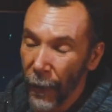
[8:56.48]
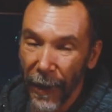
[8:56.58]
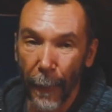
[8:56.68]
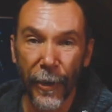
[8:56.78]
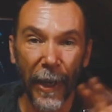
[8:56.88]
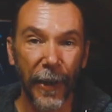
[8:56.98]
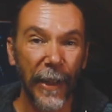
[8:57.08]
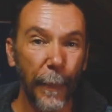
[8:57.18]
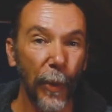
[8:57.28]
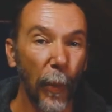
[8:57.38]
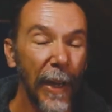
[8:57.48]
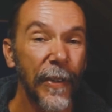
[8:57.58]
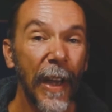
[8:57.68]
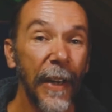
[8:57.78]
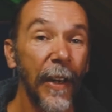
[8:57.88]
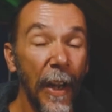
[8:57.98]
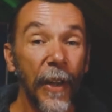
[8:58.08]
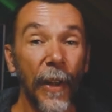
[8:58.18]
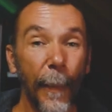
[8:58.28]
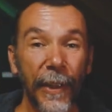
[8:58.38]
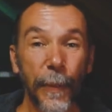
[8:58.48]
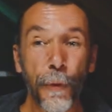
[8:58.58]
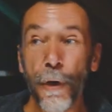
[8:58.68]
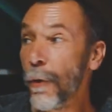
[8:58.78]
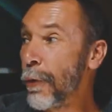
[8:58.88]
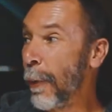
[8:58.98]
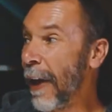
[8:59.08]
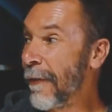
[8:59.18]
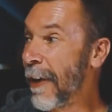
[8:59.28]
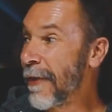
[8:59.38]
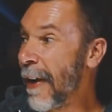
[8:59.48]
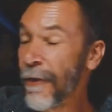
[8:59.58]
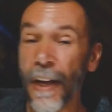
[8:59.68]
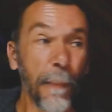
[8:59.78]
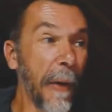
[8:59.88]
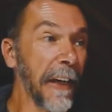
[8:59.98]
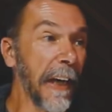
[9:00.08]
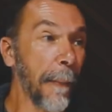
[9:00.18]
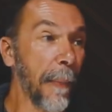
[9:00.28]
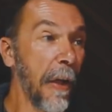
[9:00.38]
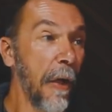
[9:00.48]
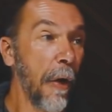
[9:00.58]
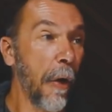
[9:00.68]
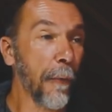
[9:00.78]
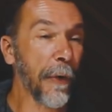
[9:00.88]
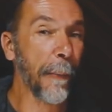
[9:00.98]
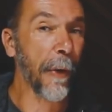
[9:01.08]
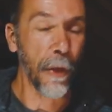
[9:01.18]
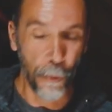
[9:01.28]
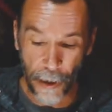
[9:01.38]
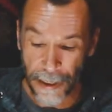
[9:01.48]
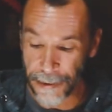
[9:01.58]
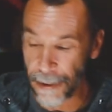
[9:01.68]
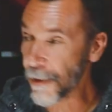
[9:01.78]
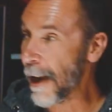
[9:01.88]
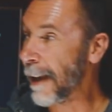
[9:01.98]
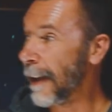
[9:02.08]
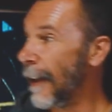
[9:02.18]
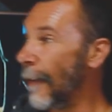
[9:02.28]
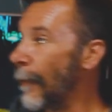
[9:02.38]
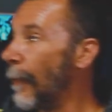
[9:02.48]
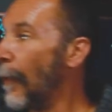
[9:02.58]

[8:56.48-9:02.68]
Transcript: the double-sided tape on the one side. That makes it pretty cool. So what I've done is I've stuck mine up off camera on the right here, so I can kind of